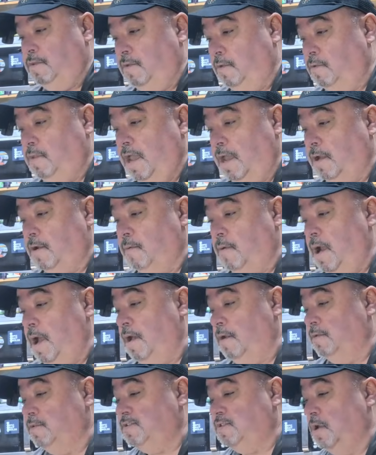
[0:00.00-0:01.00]
to take
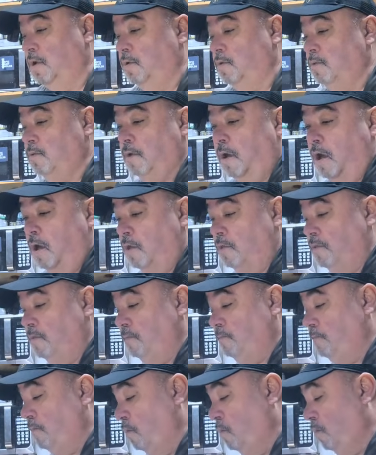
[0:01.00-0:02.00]
around. So
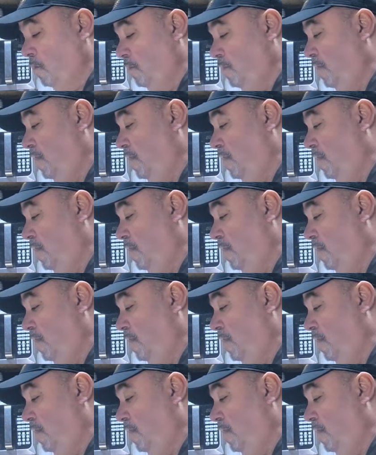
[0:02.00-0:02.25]
all 4 of